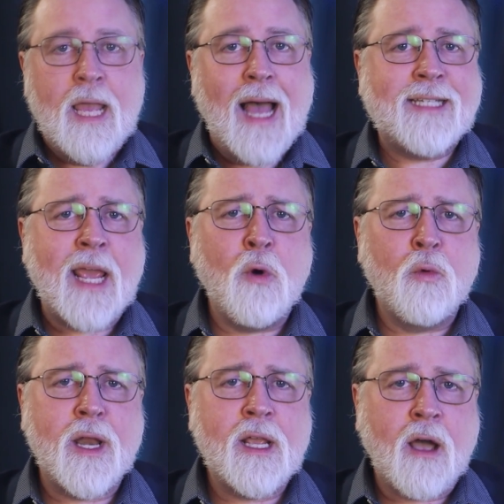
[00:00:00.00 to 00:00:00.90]
A
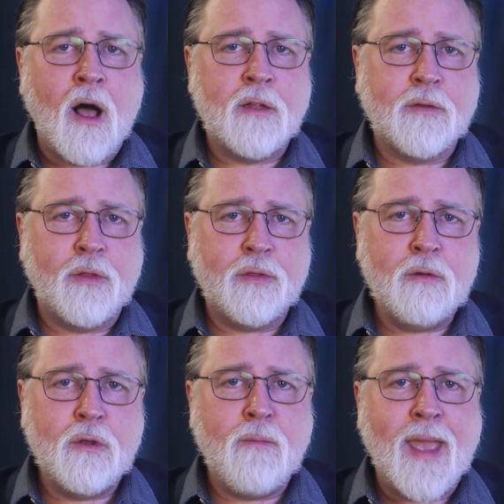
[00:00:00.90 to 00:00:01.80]
table-running Call of
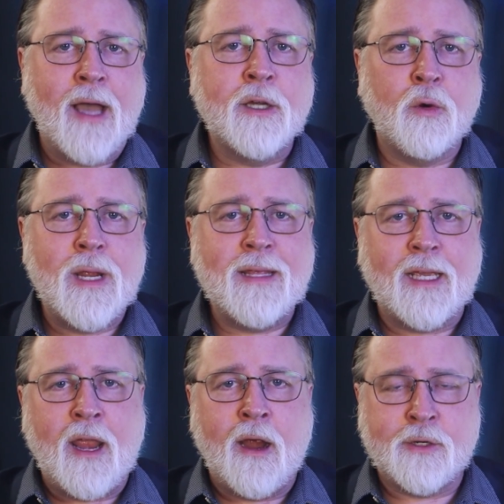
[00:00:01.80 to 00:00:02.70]
Cthulhu may agree
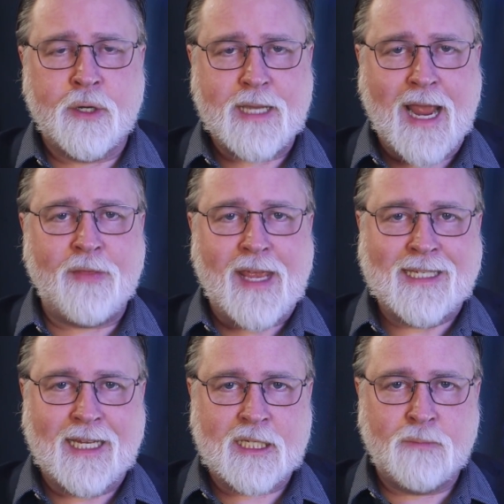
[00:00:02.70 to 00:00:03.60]
that character death
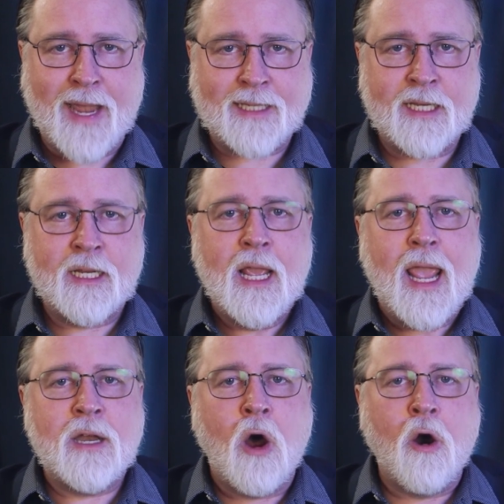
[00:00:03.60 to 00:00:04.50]
is expected
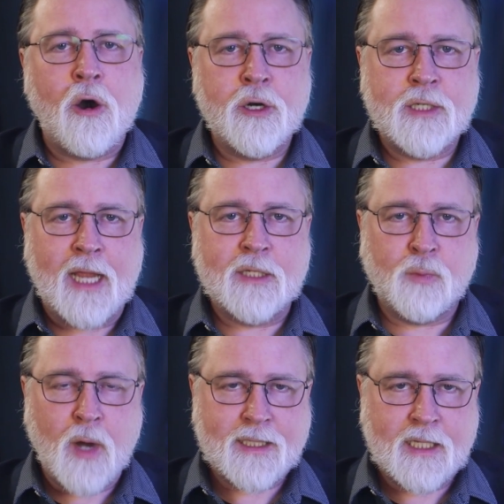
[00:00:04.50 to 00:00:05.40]
and horror takes
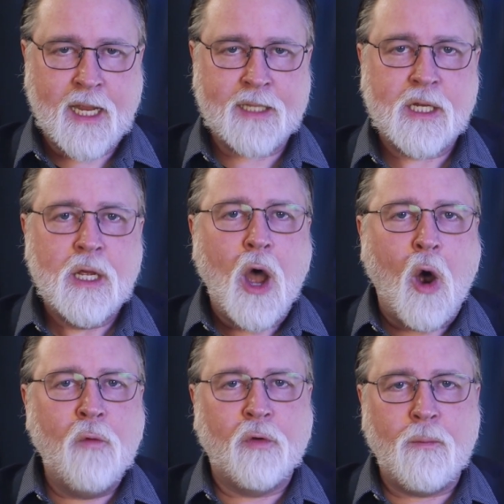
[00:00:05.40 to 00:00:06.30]
precedence
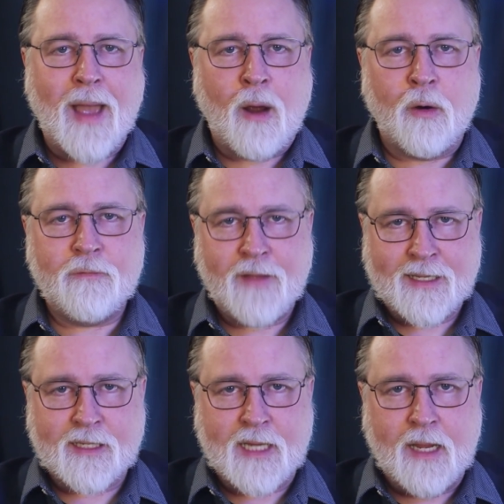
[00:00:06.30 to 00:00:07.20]
over power
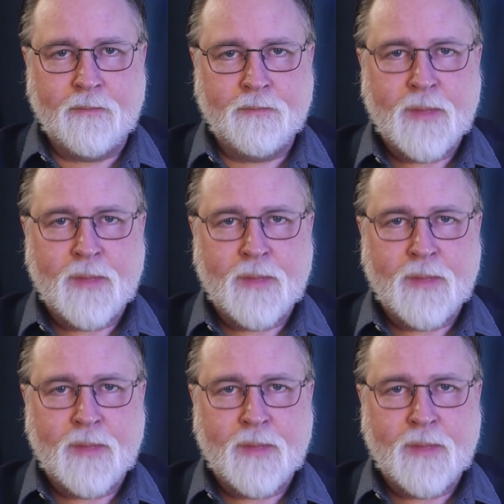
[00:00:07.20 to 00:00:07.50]
fantasy.